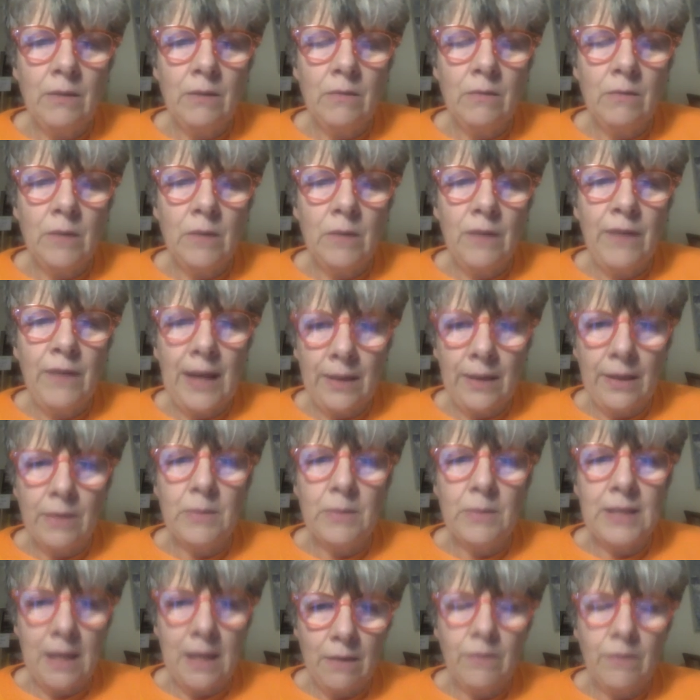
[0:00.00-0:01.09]
avail
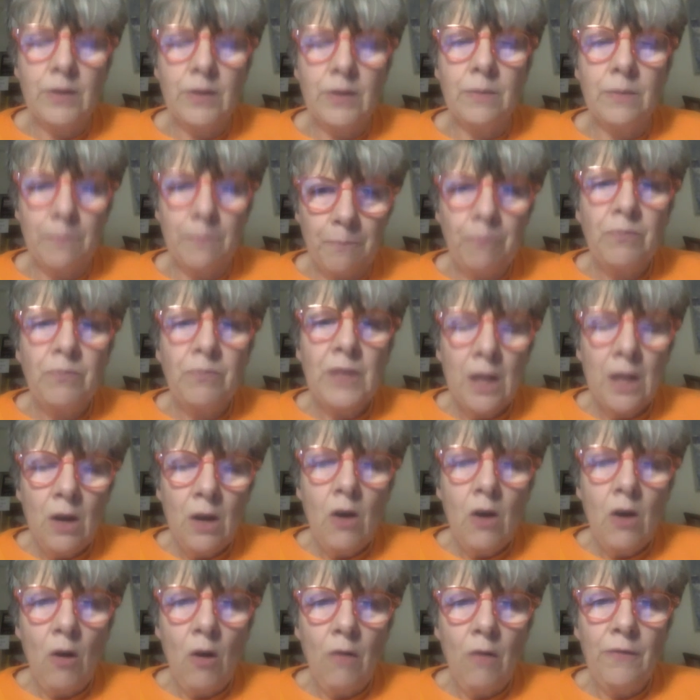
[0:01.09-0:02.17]
themselves
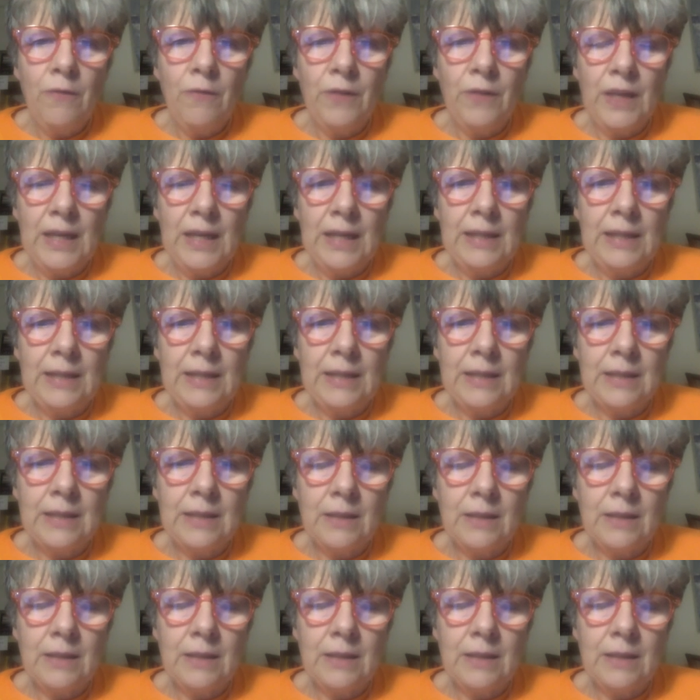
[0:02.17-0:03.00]
of these